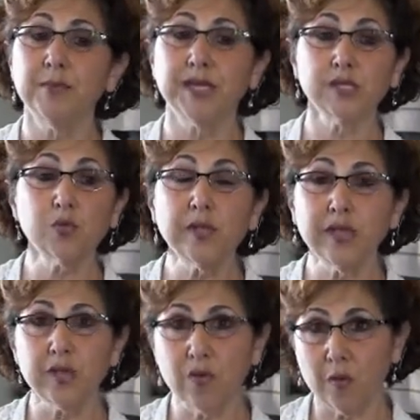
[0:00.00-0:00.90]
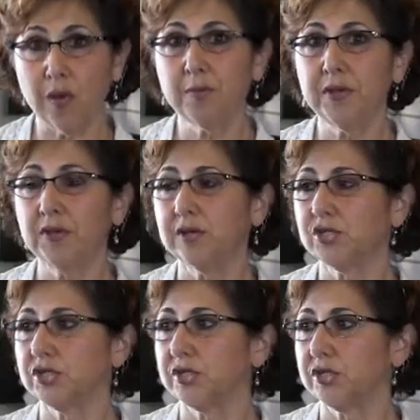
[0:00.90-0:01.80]
Because when they grow up in
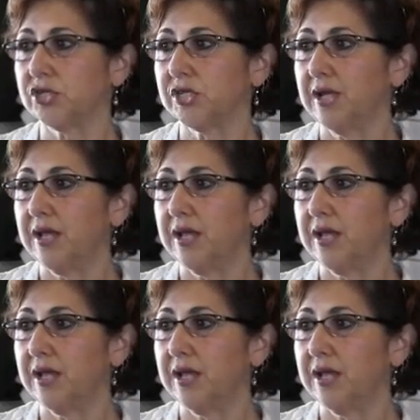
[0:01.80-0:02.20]
our church,